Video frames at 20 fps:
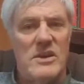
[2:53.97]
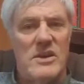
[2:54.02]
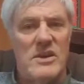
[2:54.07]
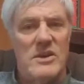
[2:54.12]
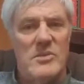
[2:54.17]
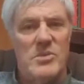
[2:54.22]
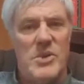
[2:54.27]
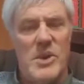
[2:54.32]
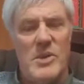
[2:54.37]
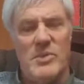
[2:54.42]

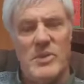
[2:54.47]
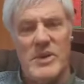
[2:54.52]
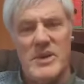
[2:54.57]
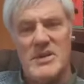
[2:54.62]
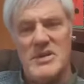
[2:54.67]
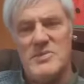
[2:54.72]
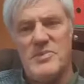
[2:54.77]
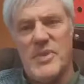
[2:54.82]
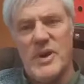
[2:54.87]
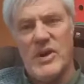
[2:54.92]
The people
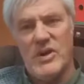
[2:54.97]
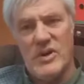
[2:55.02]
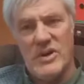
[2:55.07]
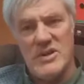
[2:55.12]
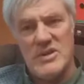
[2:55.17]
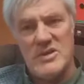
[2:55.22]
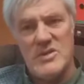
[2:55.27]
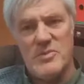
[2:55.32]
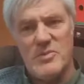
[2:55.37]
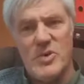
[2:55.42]

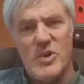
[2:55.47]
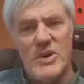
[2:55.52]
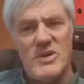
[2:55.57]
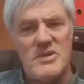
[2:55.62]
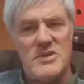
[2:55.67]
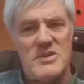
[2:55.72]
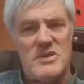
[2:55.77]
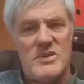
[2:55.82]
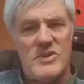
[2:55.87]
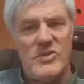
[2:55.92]
experienced the
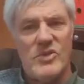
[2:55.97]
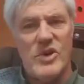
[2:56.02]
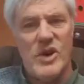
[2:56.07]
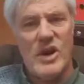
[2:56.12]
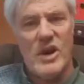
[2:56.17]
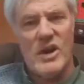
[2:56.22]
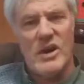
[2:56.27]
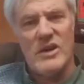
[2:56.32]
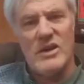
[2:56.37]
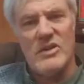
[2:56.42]
presence of
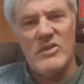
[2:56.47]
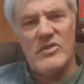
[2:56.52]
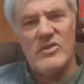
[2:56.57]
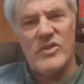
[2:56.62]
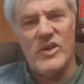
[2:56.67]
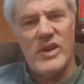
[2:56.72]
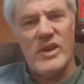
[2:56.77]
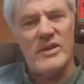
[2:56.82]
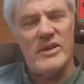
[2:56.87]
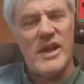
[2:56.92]
God and
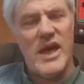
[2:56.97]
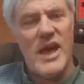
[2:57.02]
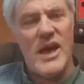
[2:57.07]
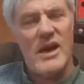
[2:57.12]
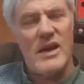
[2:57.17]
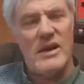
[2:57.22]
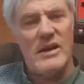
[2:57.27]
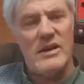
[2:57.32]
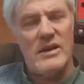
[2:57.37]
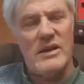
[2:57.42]
fell
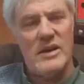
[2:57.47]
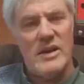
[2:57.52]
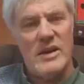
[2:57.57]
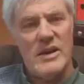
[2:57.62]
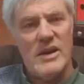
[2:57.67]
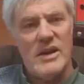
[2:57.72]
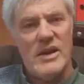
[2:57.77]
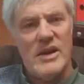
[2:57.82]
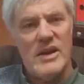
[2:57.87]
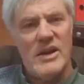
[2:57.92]
down
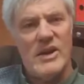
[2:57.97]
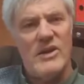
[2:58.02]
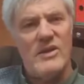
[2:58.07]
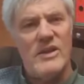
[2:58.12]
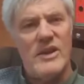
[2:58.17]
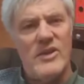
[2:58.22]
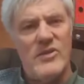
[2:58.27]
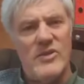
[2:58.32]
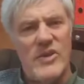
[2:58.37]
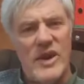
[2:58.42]
on
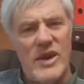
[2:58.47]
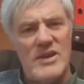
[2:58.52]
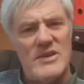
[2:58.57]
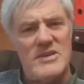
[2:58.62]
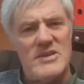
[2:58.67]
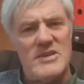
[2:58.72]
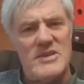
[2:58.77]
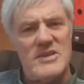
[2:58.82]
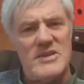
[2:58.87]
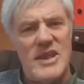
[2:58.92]
their
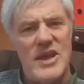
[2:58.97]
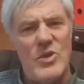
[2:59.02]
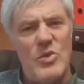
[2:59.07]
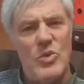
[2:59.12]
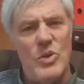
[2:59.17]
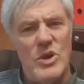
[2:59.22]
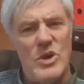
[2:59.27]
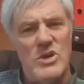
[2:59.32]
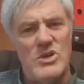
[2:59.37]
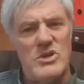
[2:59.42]
faces, and they
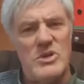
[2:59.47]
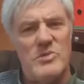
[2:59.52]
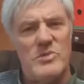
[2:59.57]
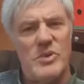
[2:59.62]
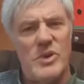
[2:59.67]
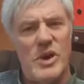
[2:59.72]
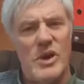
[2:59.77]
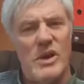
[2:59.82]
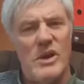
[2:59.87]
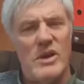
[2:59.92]
worshiped
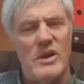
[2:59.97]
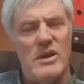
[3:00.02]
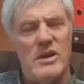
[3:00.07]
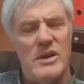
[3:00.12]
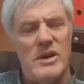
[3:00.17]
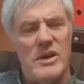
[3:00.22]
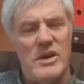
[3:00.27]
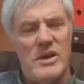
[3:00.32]
God.